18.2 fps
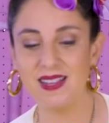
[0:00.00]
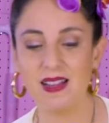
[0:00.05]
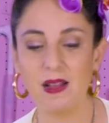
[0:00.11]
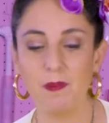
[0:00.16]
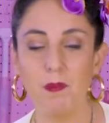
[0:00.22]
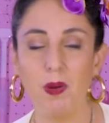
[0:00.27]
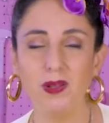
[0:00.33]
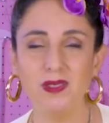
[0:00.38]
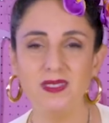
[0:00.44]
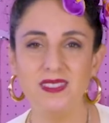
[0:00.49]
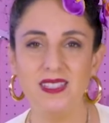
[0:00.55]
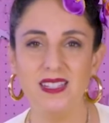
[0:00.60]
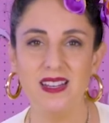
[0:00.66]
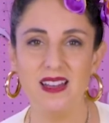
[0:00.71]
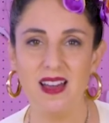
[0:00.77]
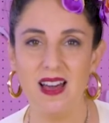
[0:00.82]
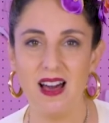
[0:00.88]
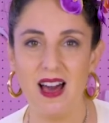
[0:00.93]
little pot
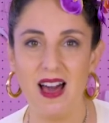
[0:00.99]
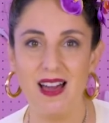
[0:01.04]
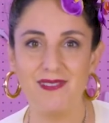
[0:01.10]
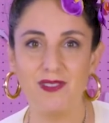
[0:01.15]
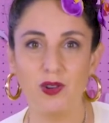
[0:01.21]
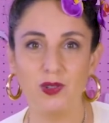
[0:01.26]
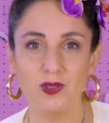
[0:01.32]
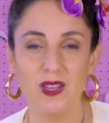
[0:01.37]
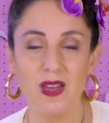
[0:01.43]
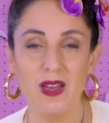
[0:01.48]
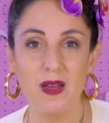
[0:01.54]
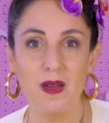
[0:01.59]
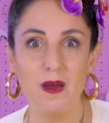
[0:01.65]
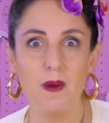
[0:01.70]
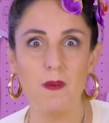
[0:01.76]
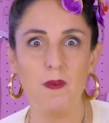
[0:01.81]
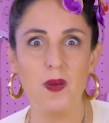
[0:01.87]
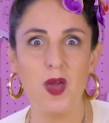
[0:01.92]
I've got
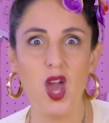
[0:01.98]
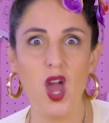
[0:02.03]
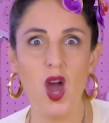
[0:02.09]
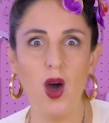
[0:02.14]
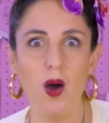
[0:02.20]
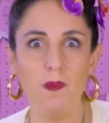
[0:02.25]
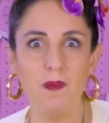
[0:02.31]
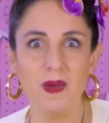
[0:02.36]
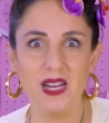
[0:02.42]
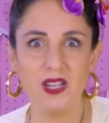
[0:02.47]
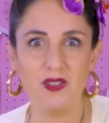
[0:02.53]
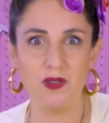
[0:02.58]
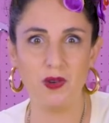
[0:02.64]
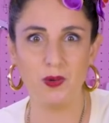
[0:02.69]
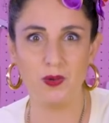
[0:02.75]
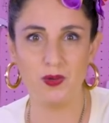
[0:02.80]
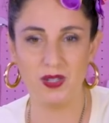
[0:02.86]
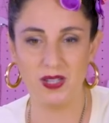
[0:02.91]
pure
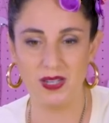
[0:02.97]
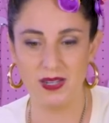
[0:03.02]
beetroot.